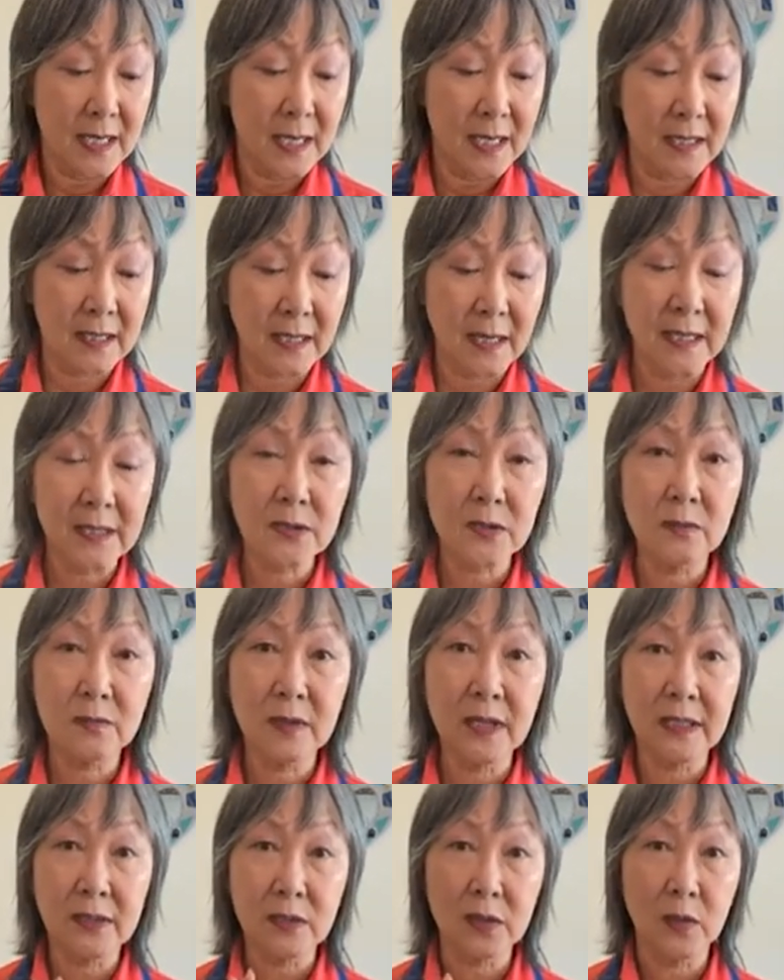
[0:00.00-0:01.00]
And I don't
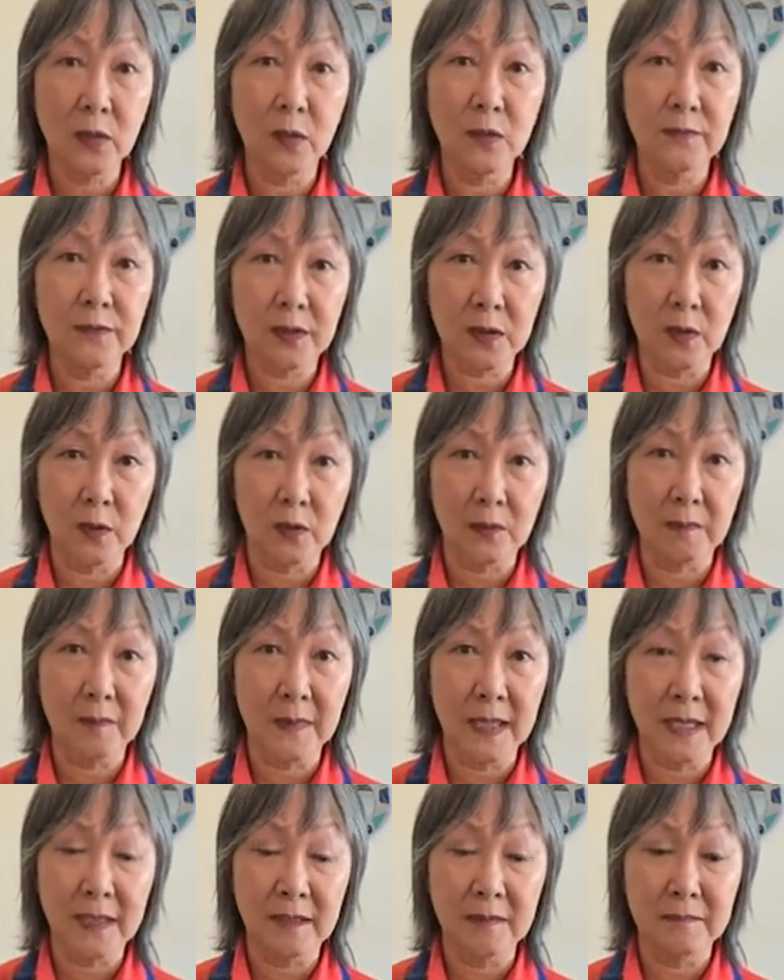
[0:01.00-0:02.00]
like to overcook
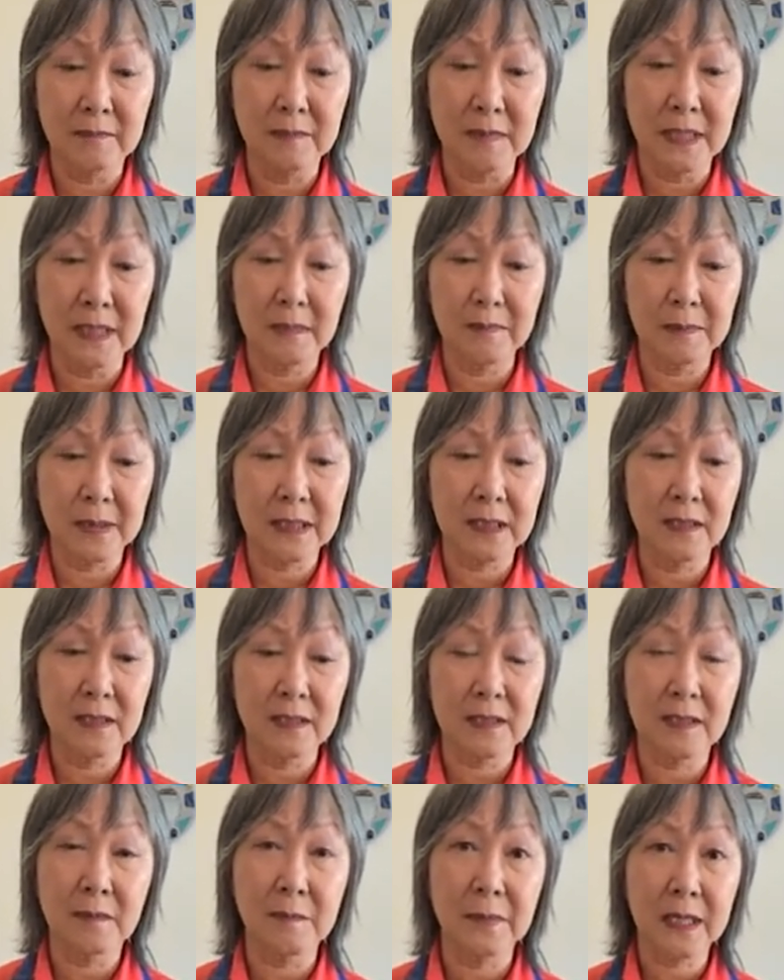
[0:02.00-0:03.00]
my meat
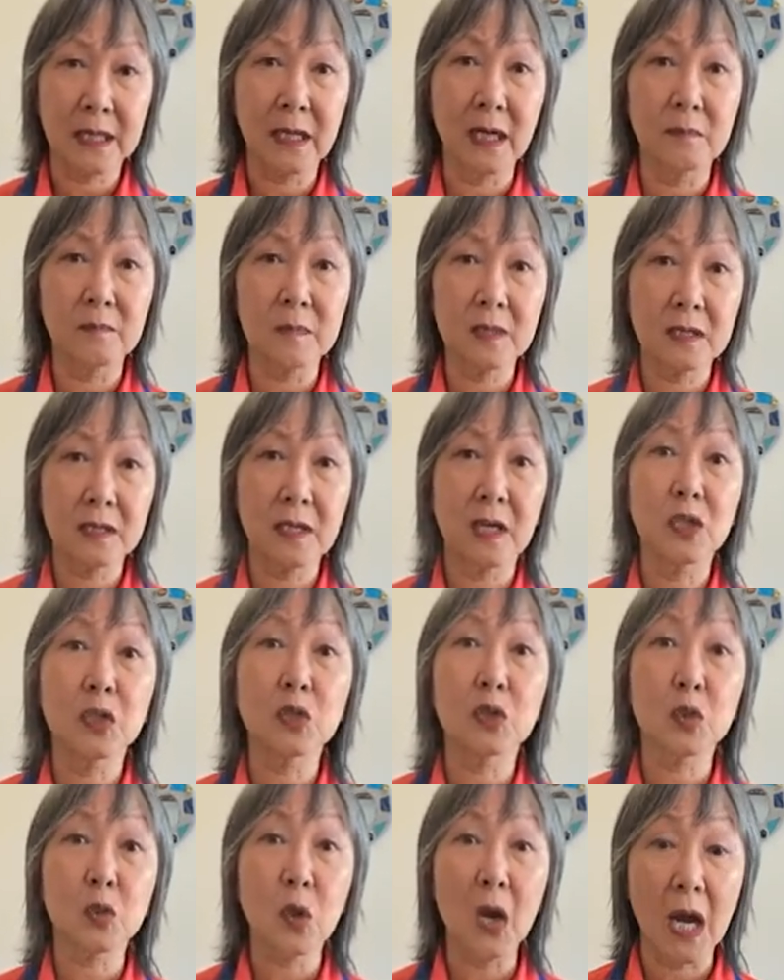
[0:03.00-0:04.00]
because it becomes
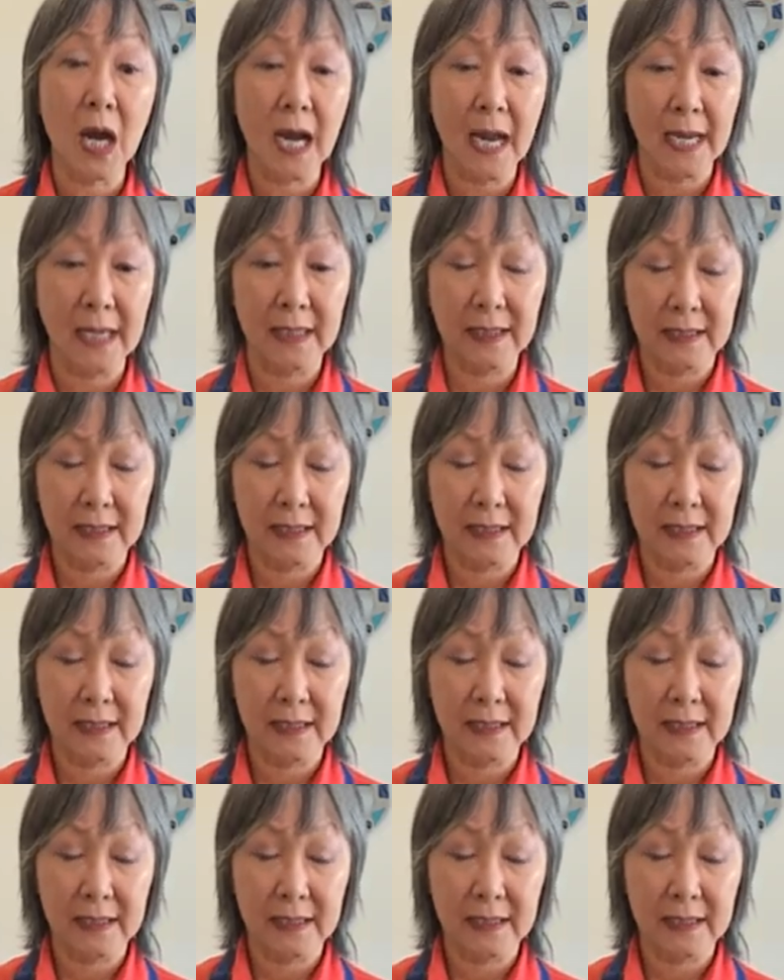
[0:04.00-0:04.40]
dry.